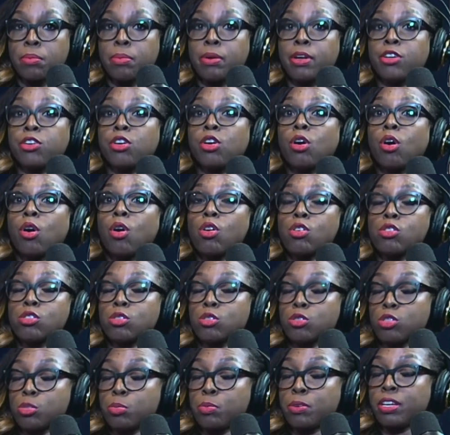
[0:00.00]
But you're
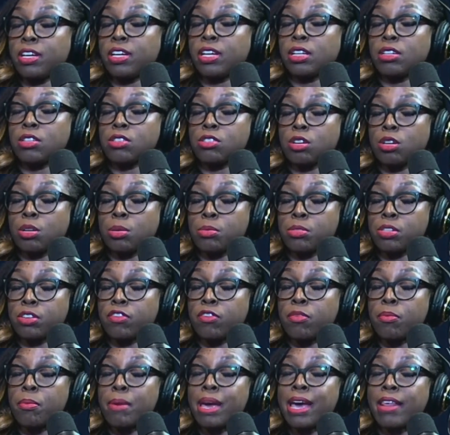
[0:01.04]
also speaking in terms of
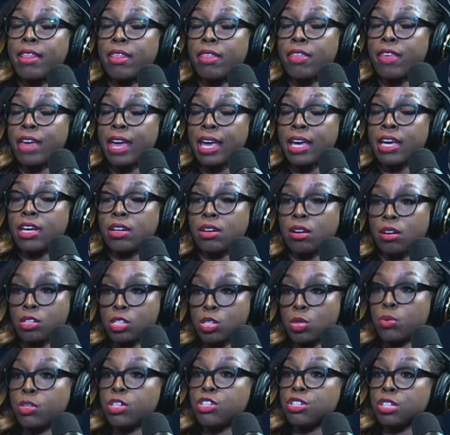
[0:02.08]
men; they can
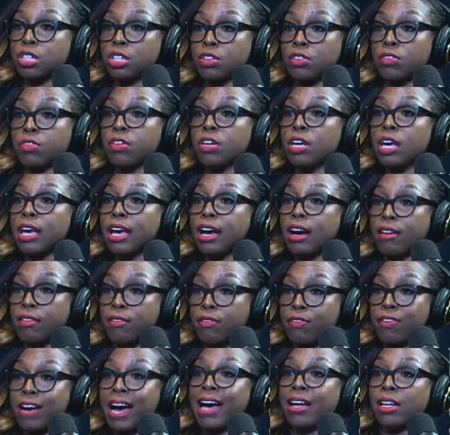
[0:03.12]
also achieve a
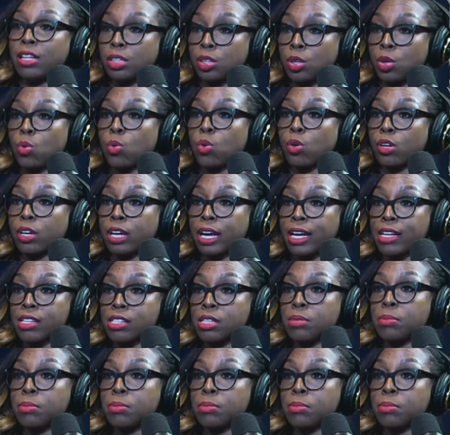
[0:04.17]
valley orgasm